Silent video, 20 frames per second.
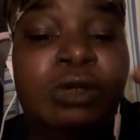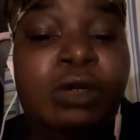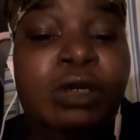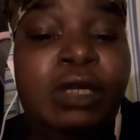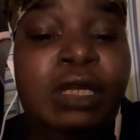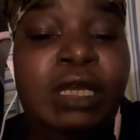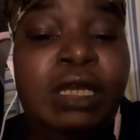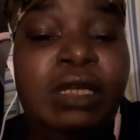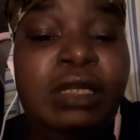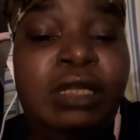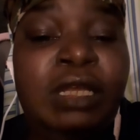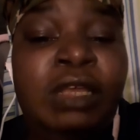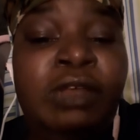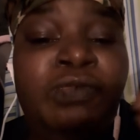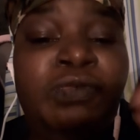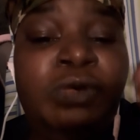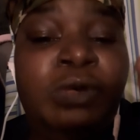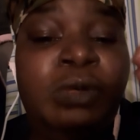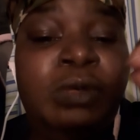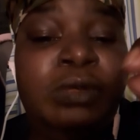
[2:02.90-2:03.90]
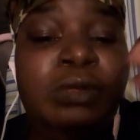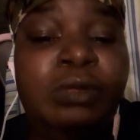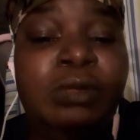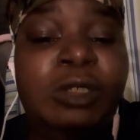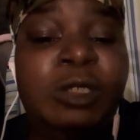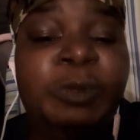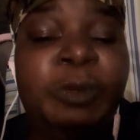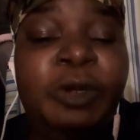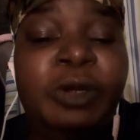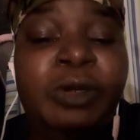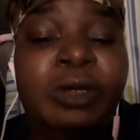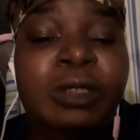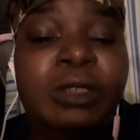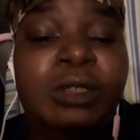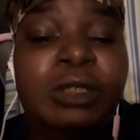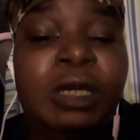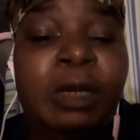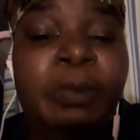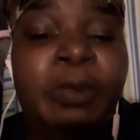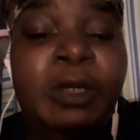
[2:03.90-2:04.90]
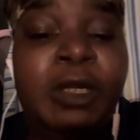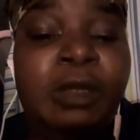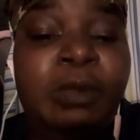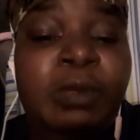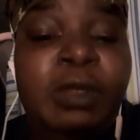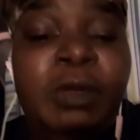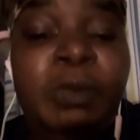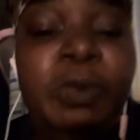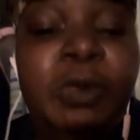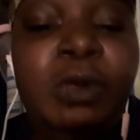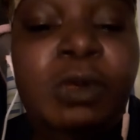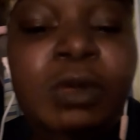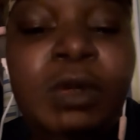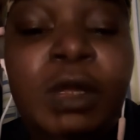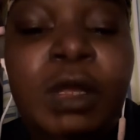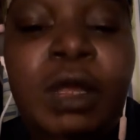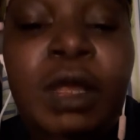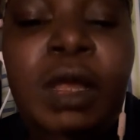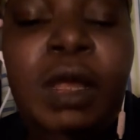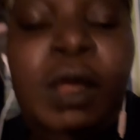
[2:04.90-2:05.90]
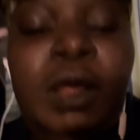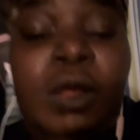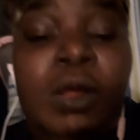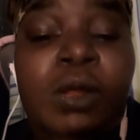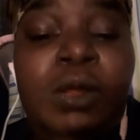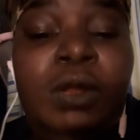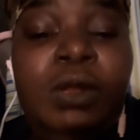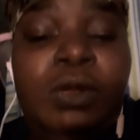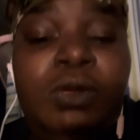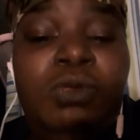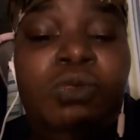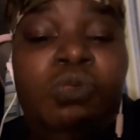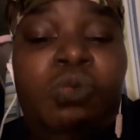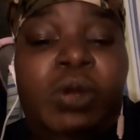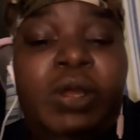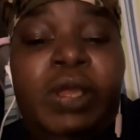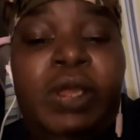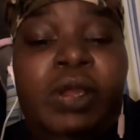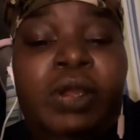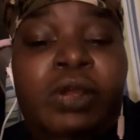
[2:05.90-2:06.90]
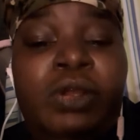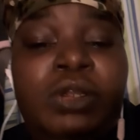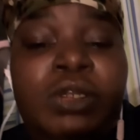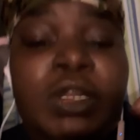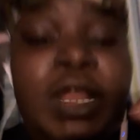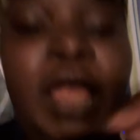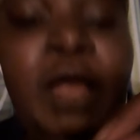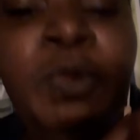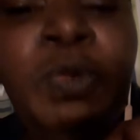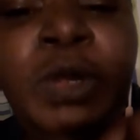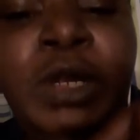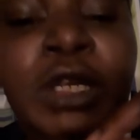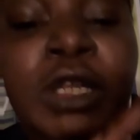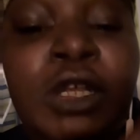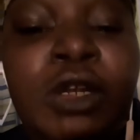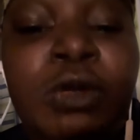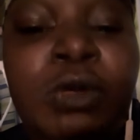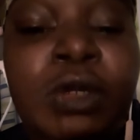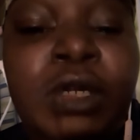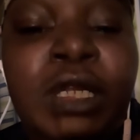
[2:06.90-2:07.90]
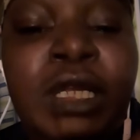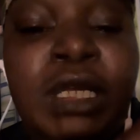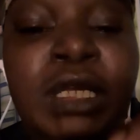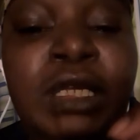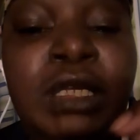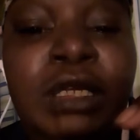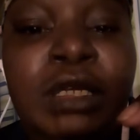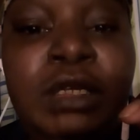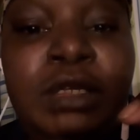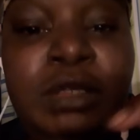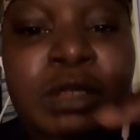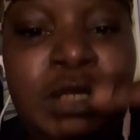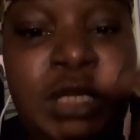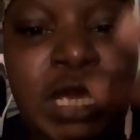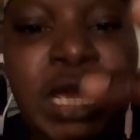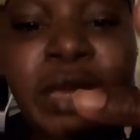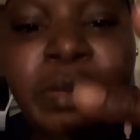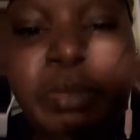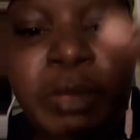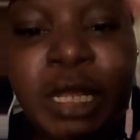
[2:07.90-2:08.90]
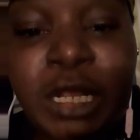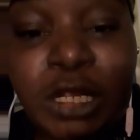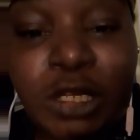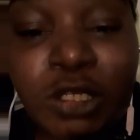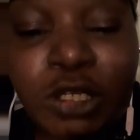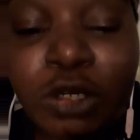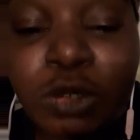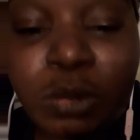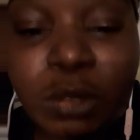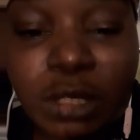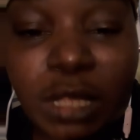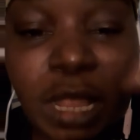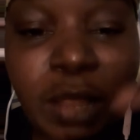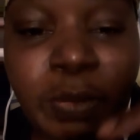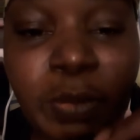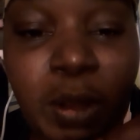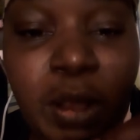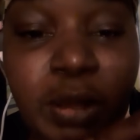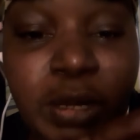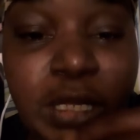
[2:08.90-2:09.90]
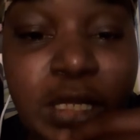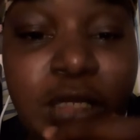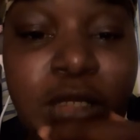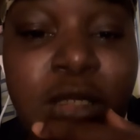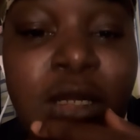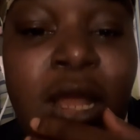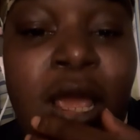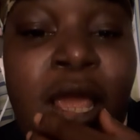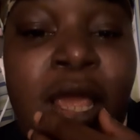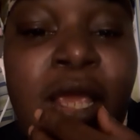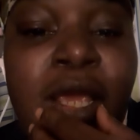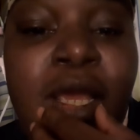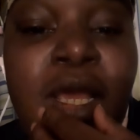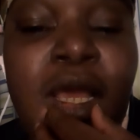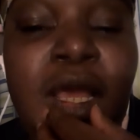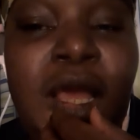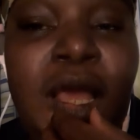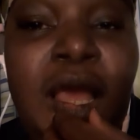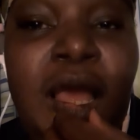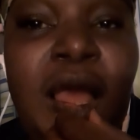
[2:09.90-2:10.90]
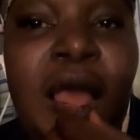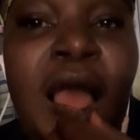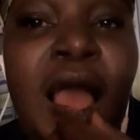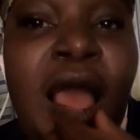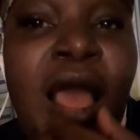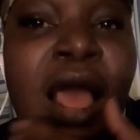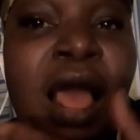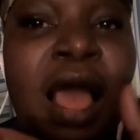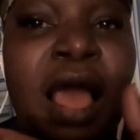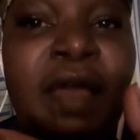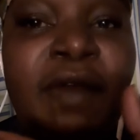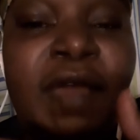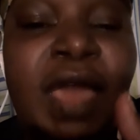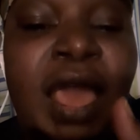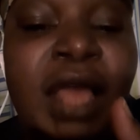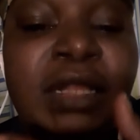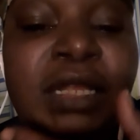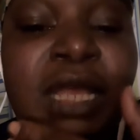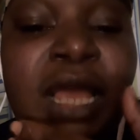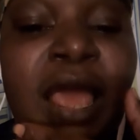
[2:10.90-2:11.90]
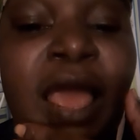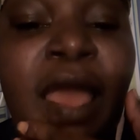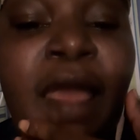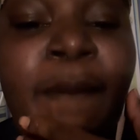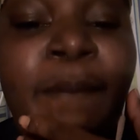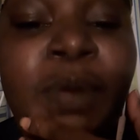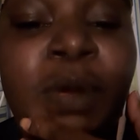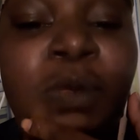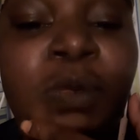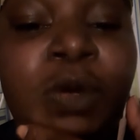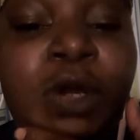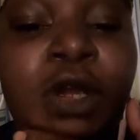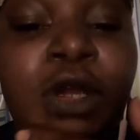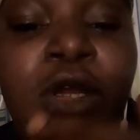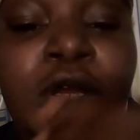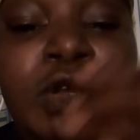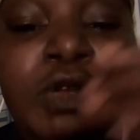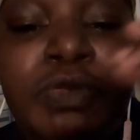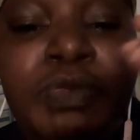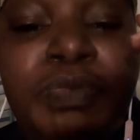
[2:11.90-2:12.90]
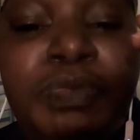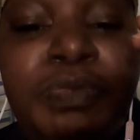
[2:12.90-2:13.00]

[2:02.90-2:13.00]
or evil spirits jumping in people where they would literally get me to do what they wanted. Like I, I had that happen where